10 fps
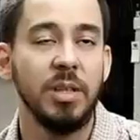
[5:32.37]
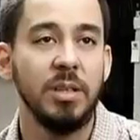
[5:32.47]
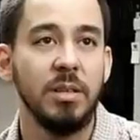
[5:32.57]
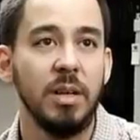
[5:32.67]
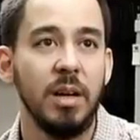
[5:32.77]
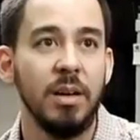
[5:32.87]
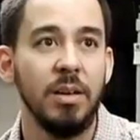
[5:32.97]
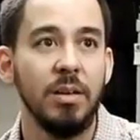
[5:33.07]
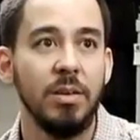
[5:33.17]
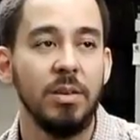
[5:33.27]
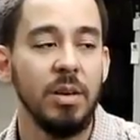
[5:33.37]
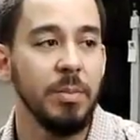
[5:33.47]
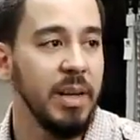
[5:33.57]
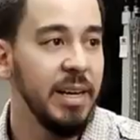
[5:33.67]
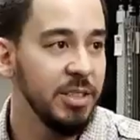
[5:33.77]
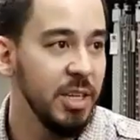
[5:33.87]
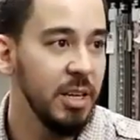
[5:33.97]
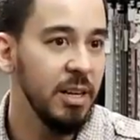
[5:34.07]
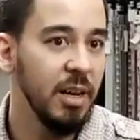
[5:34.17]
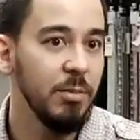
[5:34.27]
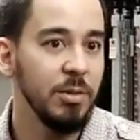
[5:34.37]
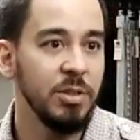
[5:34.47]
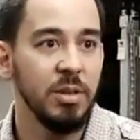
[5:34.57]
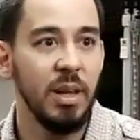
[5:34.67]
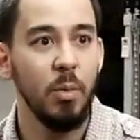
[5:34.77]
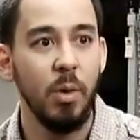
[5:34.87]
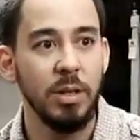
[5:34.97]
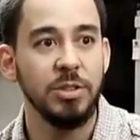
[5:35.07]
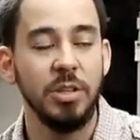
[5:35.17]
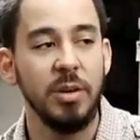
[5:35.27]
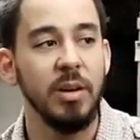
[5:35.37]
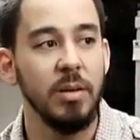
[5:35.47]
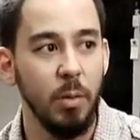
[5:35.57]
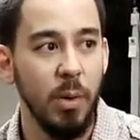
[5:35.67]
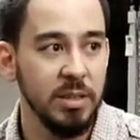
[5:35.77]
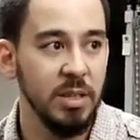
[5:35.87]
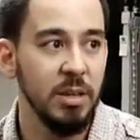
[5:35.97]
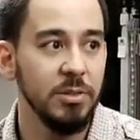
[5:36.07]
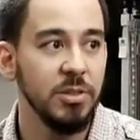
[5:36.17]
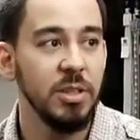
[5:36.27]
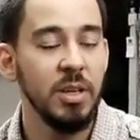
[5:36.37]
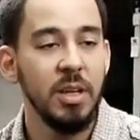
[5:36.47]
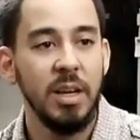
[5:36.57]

doing Europe and Asia, and we're doing like one show here on the West Coast